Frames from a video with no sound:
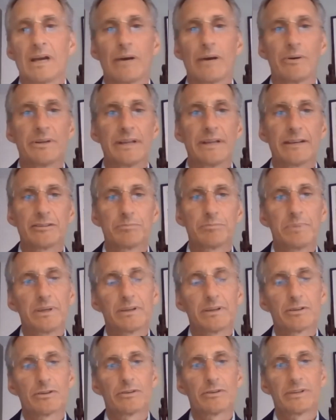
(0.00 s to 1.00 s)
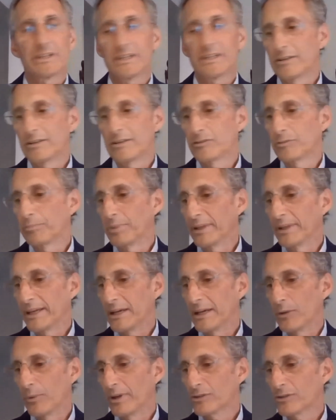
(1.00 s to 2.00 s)
Our next speaker is
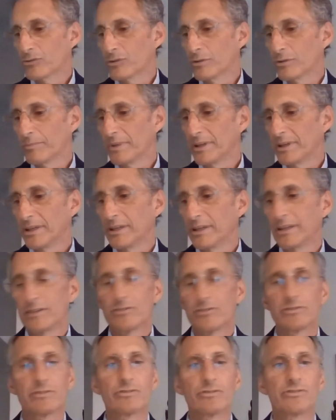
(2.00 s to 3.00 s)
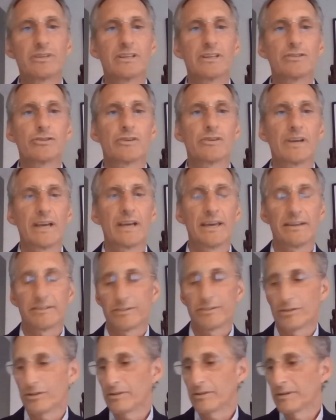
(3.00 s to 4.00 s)
Blair Wickstrom. He is the senior
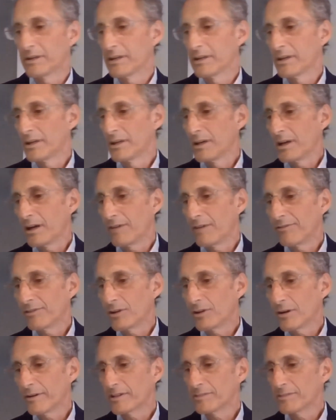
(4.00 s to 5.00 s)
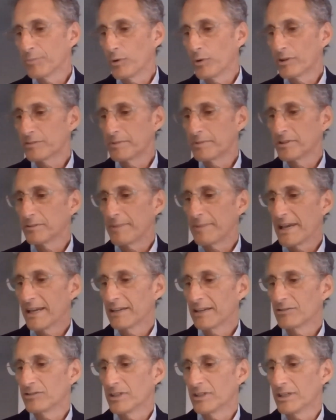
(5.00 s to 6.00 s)
editor of Florida Sportsman's
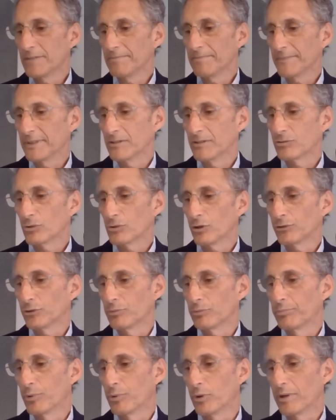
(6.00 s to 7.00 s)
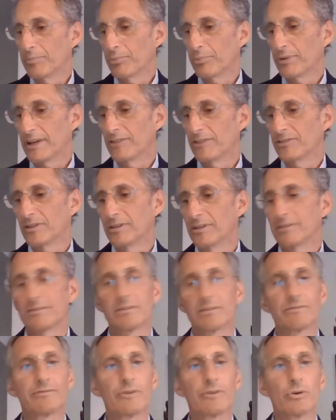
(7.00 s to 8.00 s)
magazine. He is also board
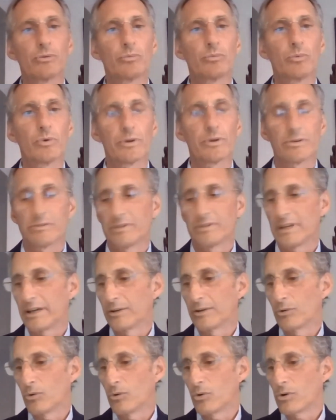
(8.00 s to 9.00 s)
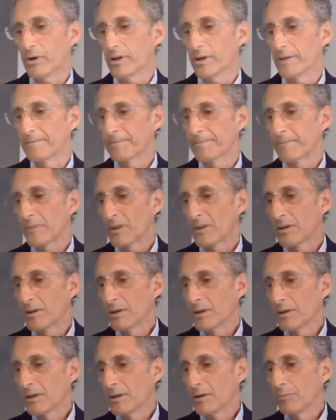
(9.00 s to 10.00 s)
president of VoteWater.org,
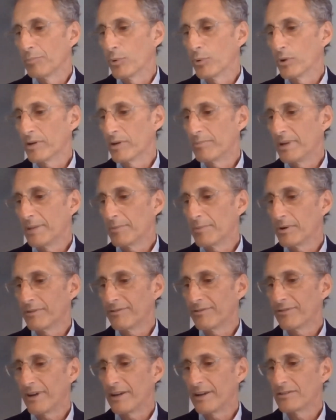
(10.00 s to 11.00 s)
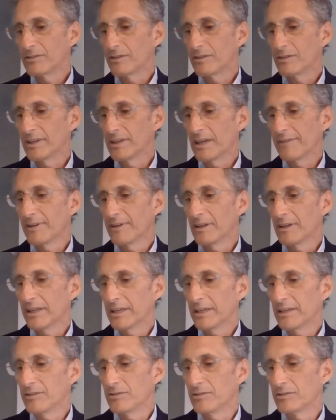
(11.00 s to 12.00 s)
board member of Friends of the
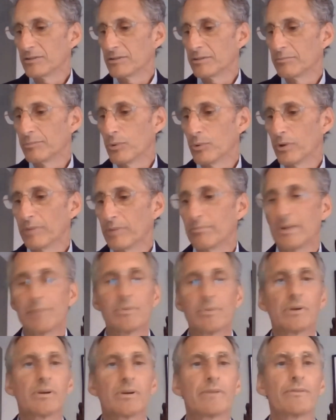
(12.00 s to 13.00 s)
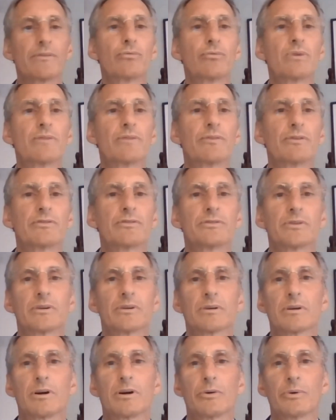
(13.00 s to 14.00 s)
Everglades, and board member of the Rivers
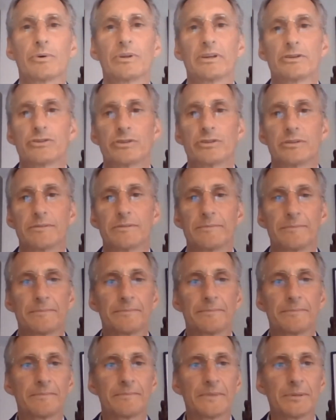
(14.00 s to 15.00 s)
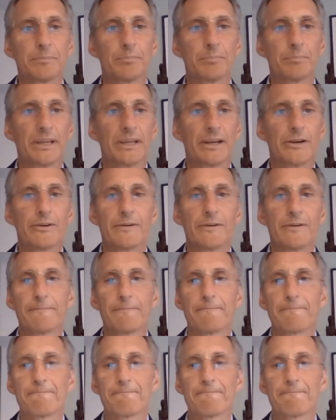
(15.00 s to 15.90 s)
Coalition. Blair?